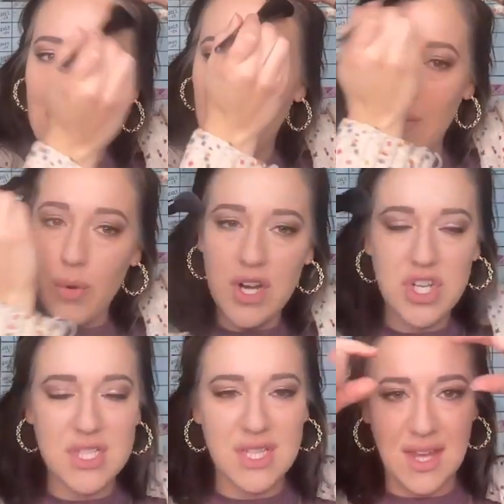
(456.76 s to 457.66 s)
I want to
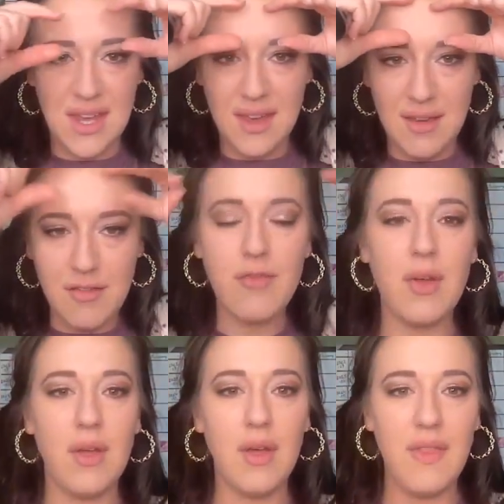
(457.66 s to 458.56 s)
just give
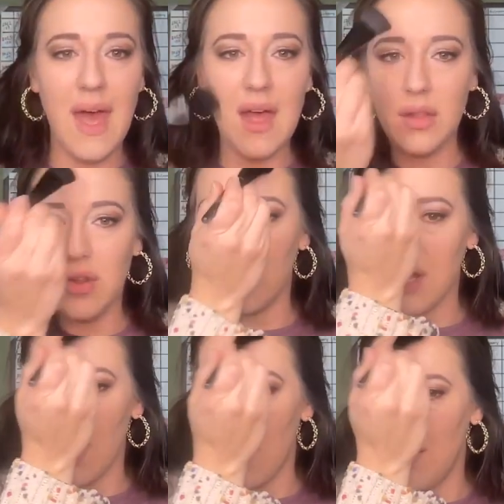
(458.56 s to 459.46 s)
that look
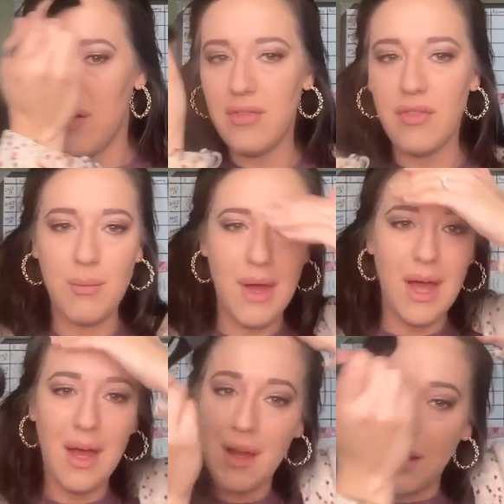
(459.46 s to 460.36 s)
of
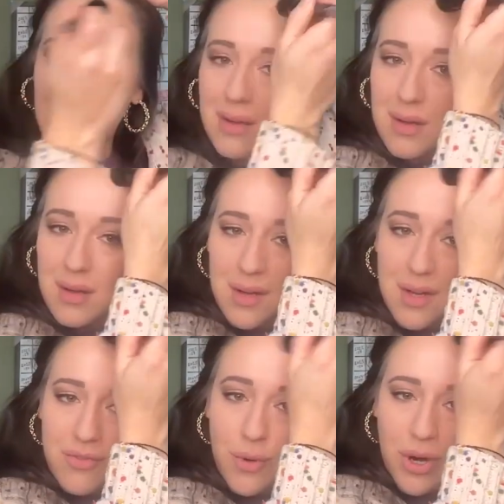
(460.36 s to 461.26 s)
my
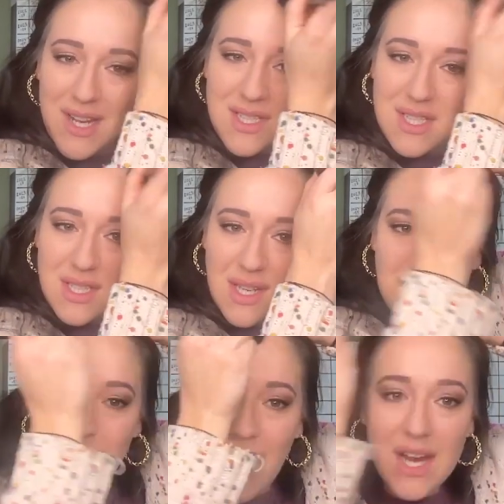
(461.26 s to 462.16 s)
forehead's
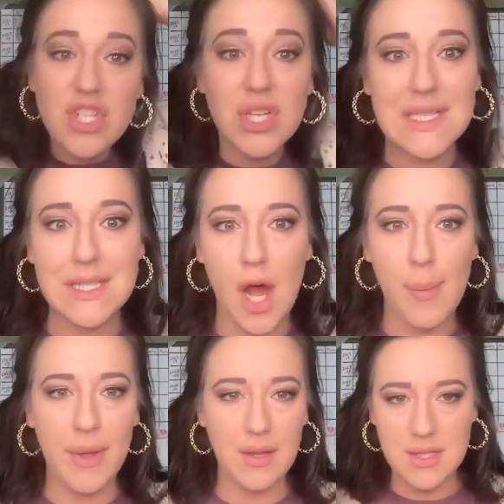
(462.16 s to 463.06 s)
actually
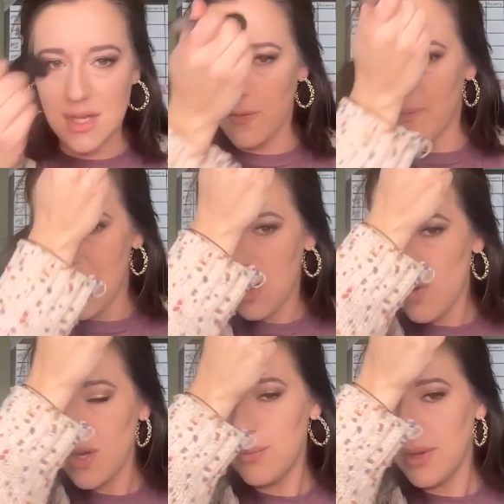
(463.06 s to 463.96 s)
stopping. So I go
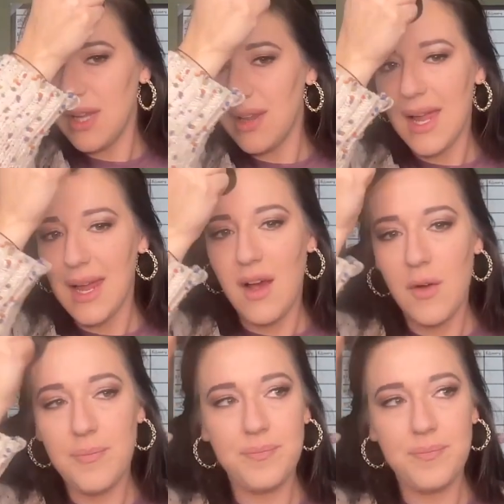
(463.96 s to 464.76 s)
on and blend that out.